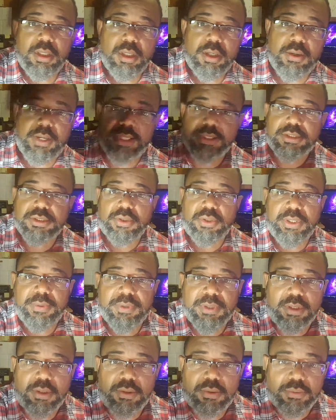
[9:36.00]
All right, so here
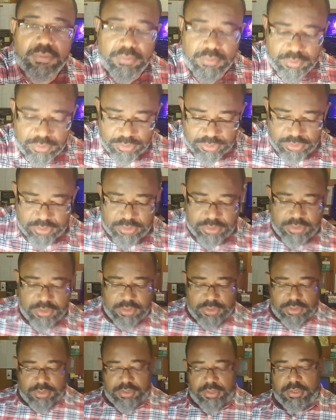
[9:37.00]
we go.
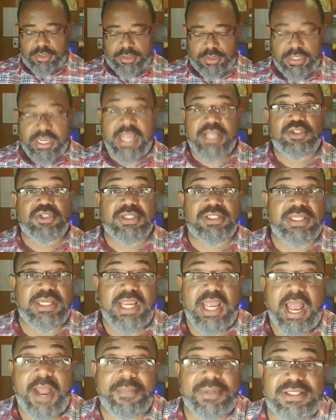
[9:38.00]
As you can see, I'm